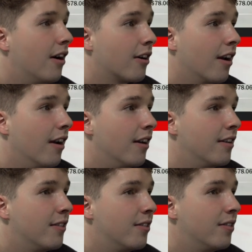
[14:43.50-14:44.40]
Okay.
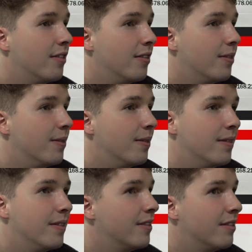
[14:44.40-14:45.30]

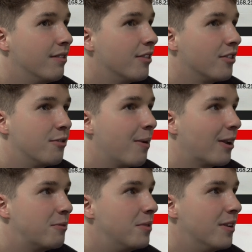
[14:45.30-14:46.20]
This is
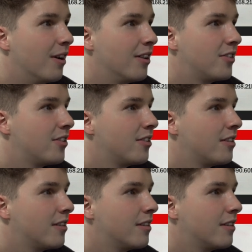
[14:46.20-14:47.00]
about to be nuts.